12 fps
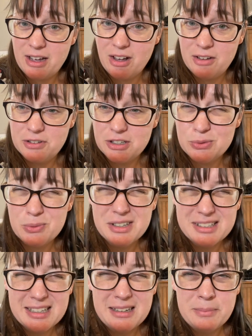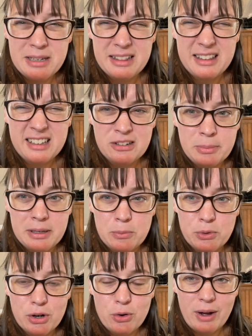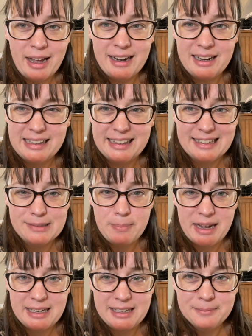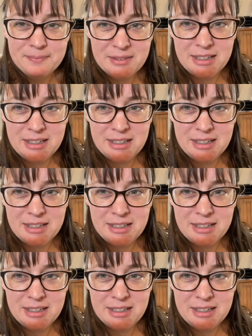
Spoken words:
office where it's going to be a little bit more quiet and less bitey.